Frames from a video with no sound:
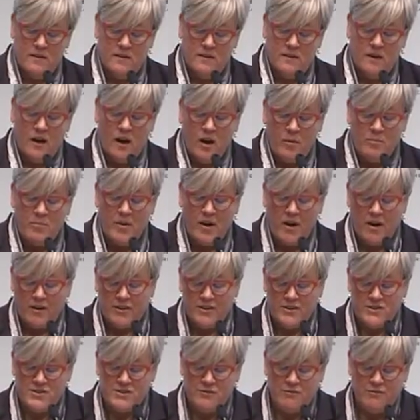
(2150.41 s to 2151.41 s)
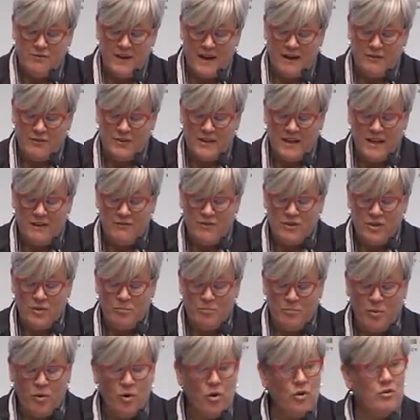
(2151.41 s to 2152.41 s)
Our partners have found that even the
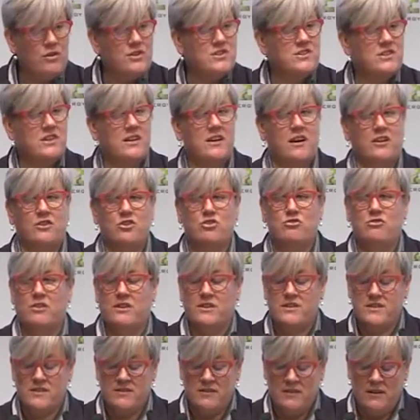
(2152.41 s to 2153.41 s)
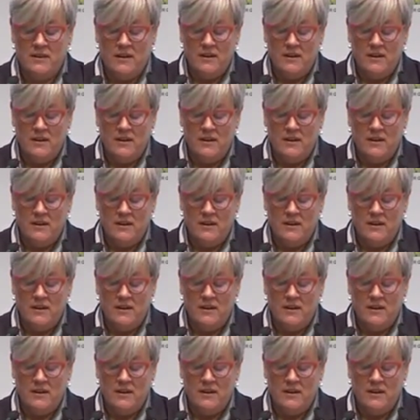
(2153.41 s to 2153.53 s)
poorest countries